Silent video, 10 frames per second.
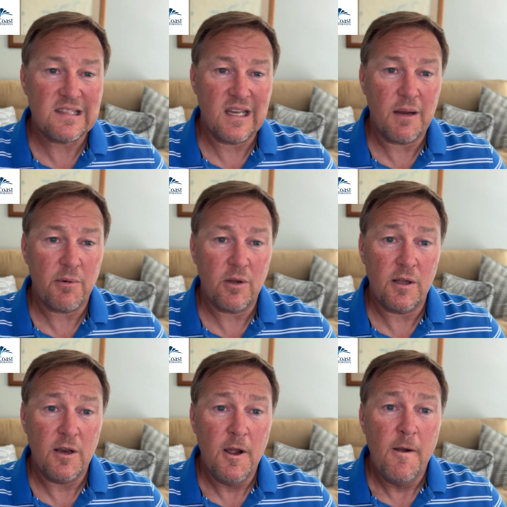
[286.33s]
neighborhood.
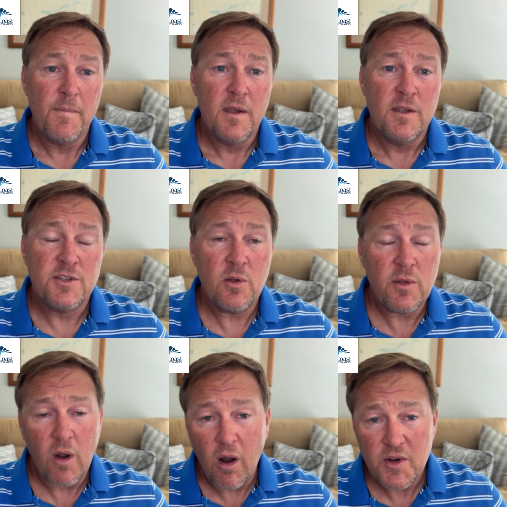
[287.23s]
So
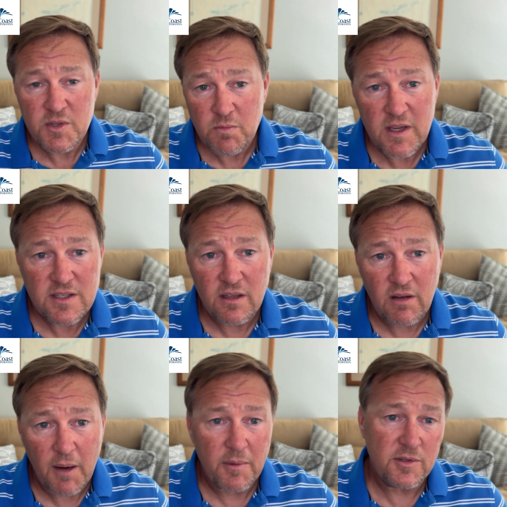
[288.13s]
there are some resale
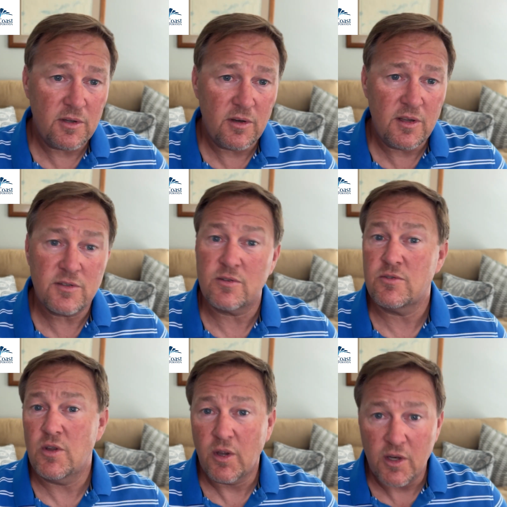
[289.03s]
opportunities. There's
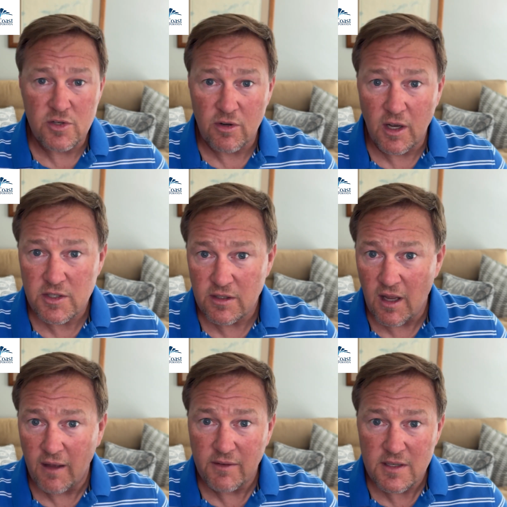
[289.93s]
new construction,
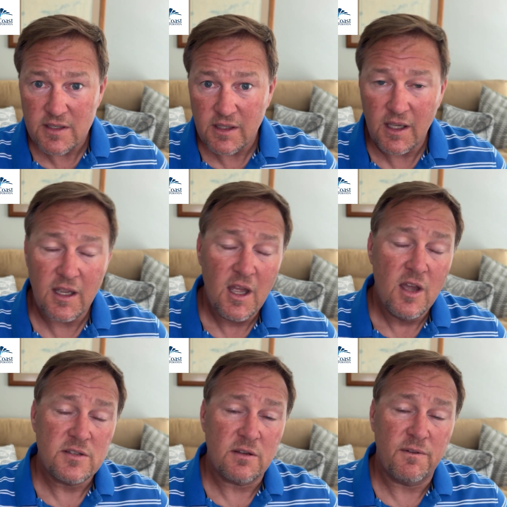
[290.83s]
obviously.
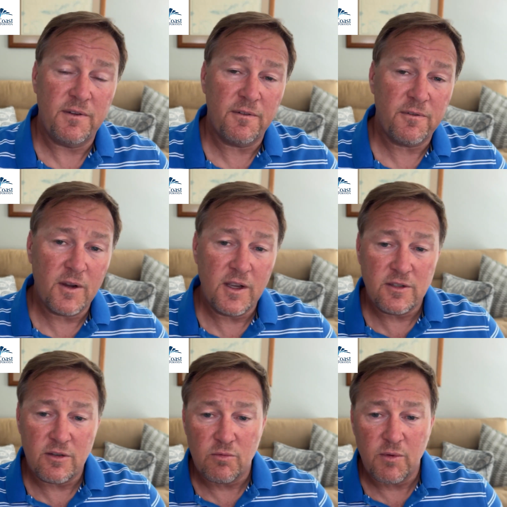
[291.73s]
So feel free
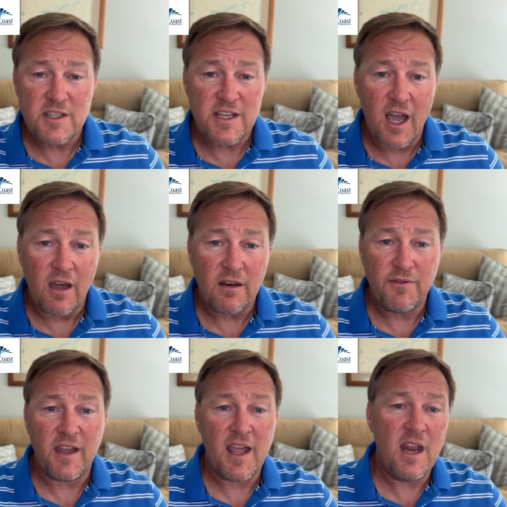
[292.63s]
to reach out if
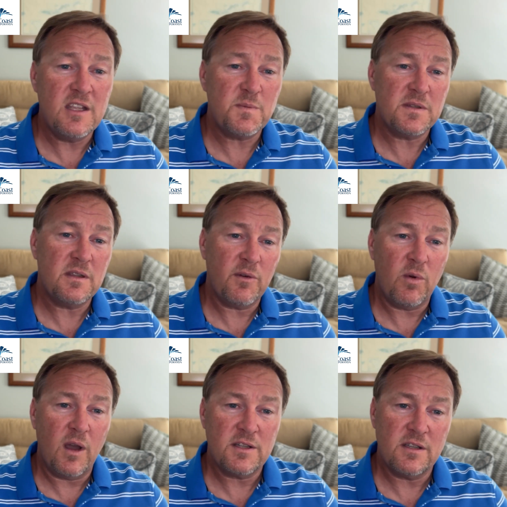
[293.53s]
you got any specific
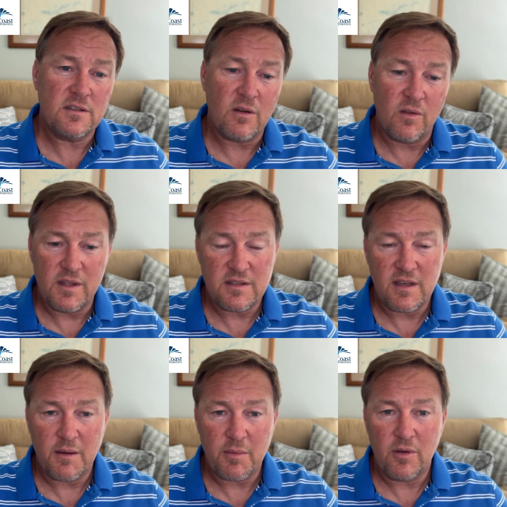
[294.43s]
questions on this
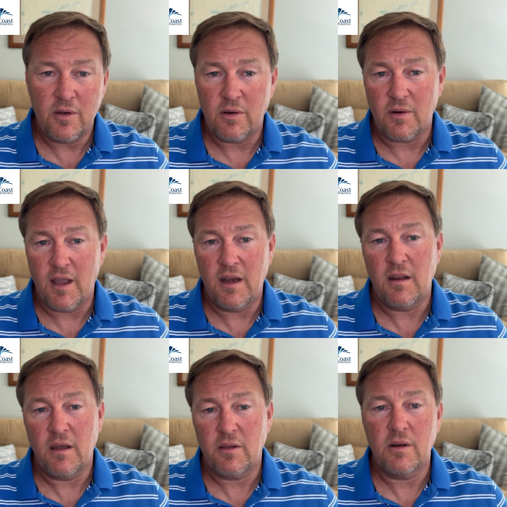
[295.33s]
neighborhood or any
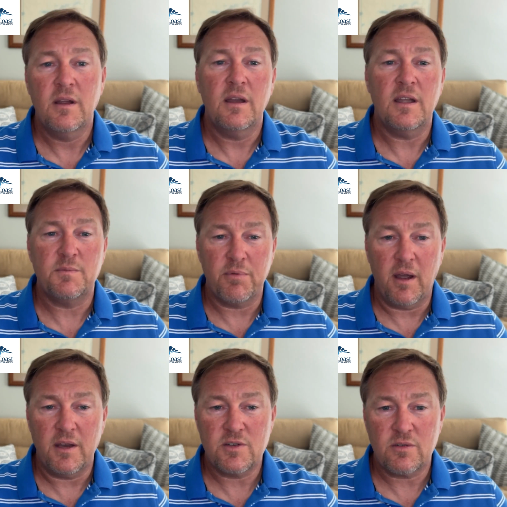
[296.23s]
other. It's
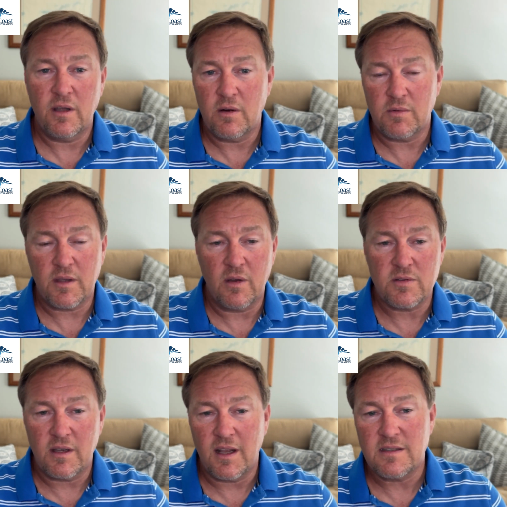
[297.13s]
Brian Schrader with the
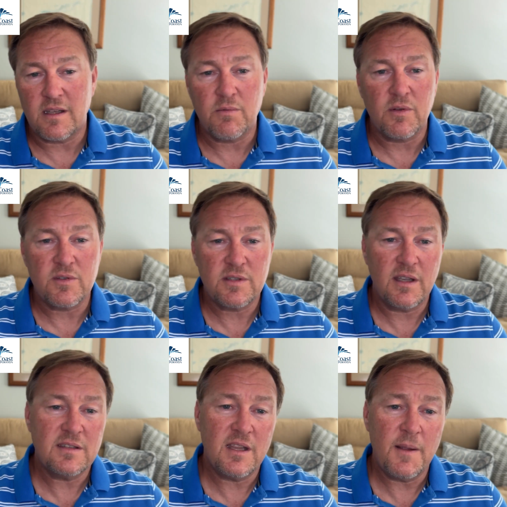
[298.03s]
Coastline NC Real
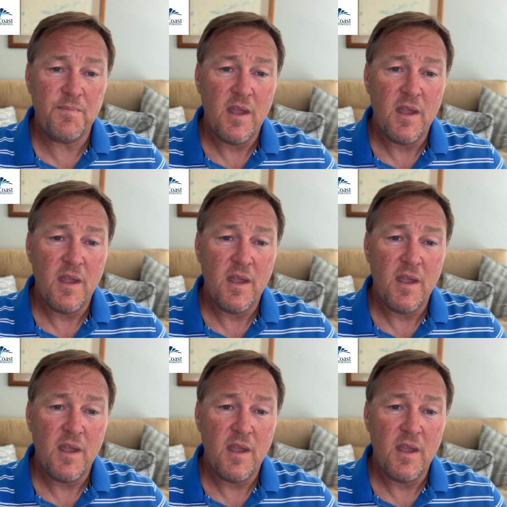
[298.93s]
Estate team